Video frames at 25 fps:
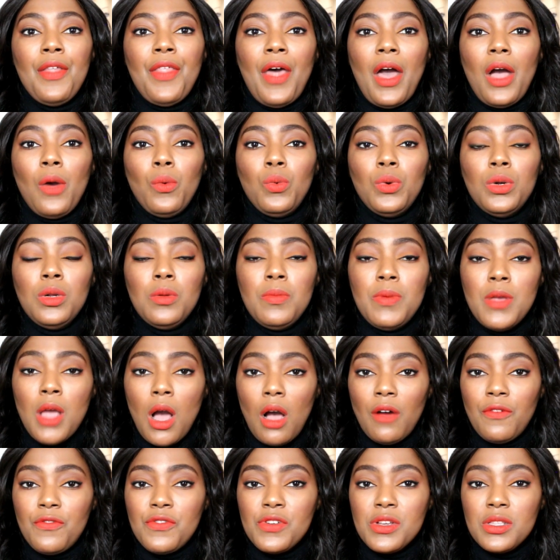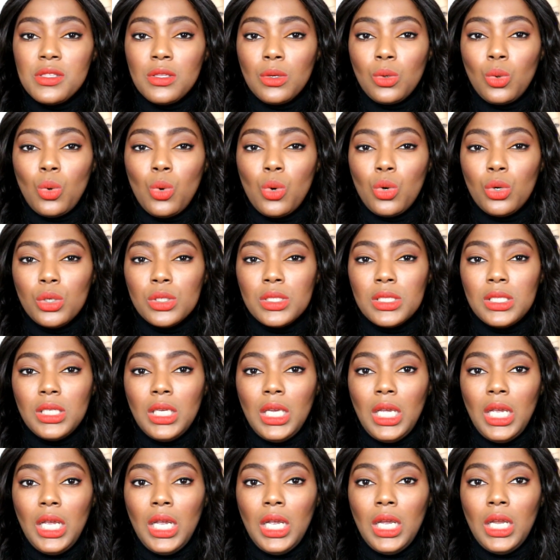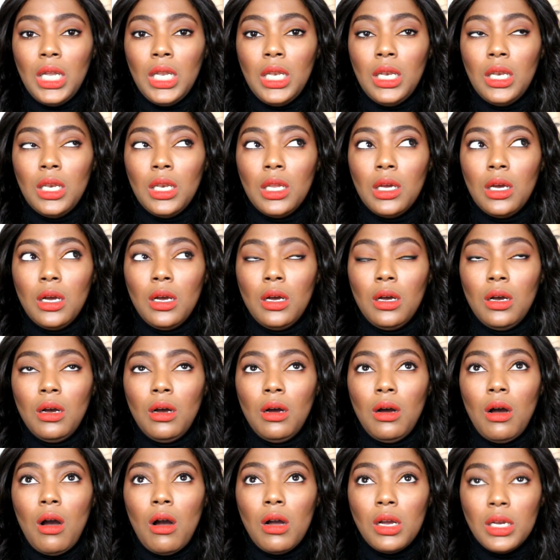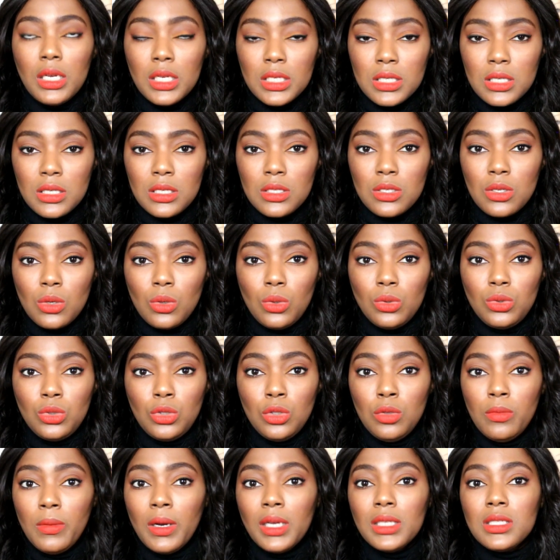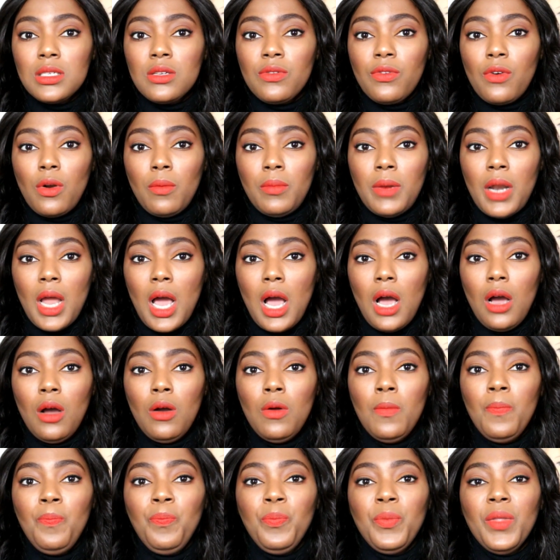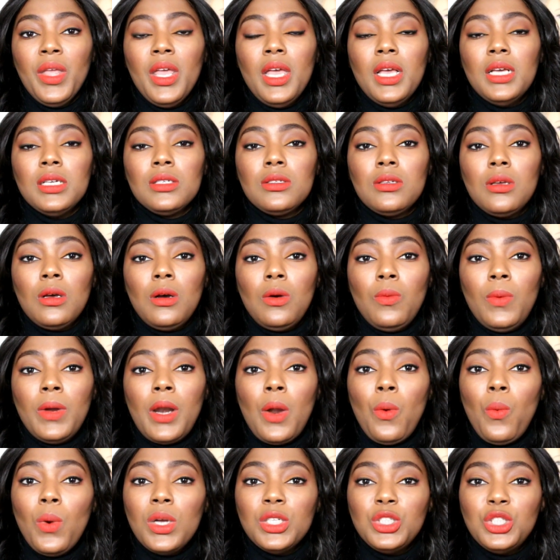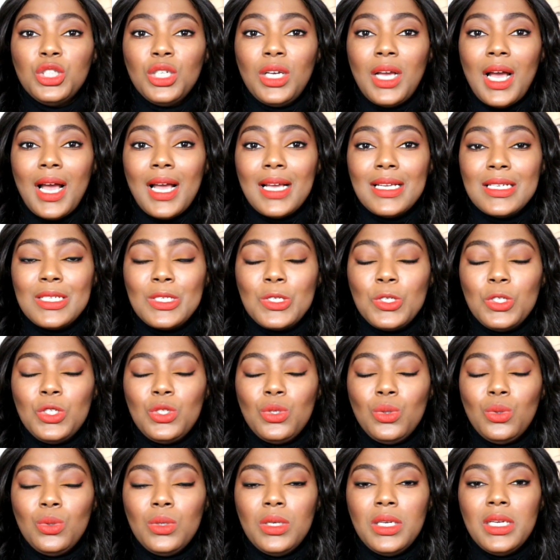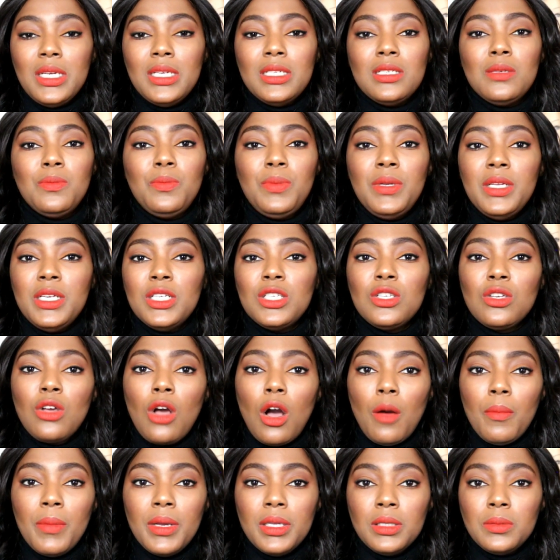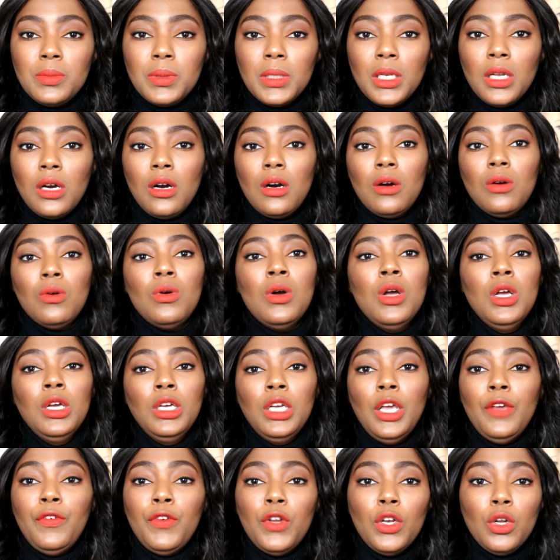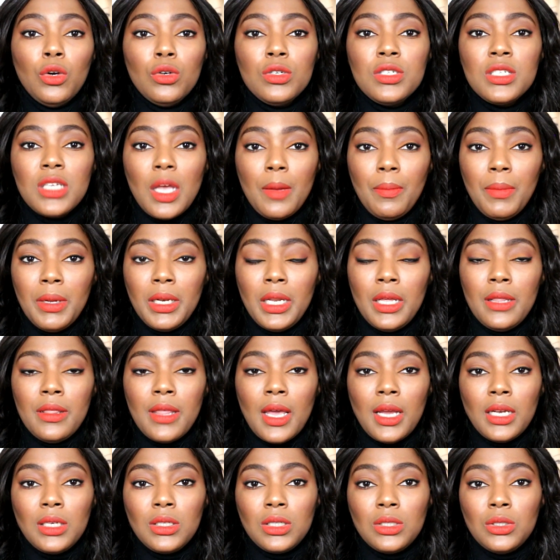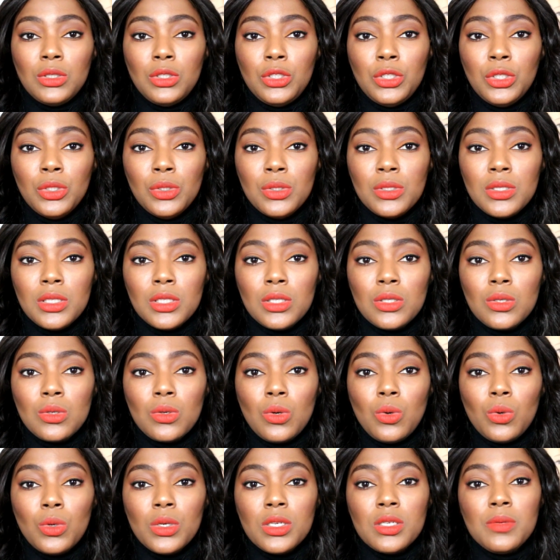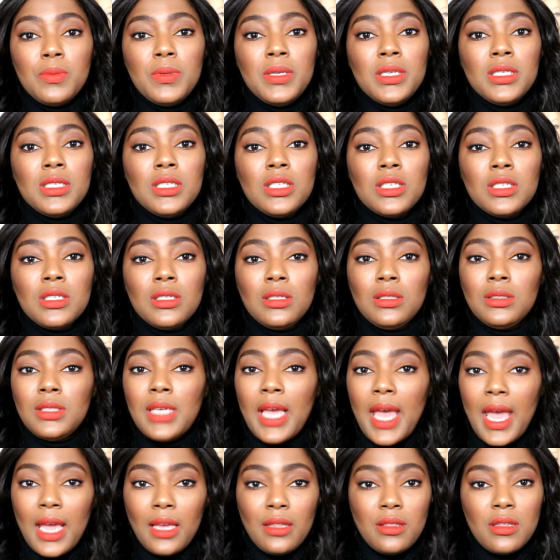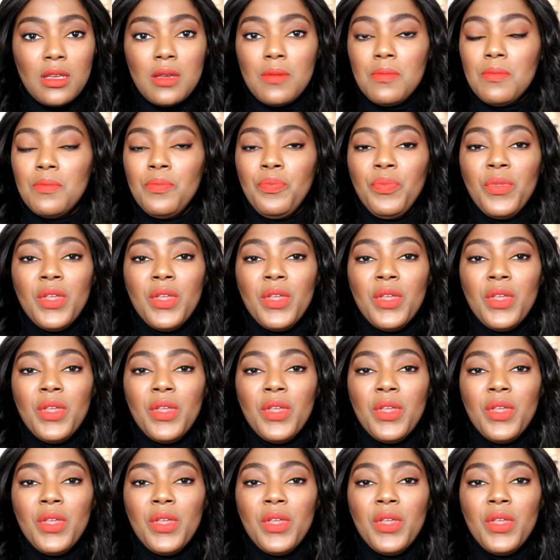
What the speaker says: I will be offering the course in August, so 2 months from now. So what I want you guys to do is please comment below. If you know somebody that could use this course, please just tag them.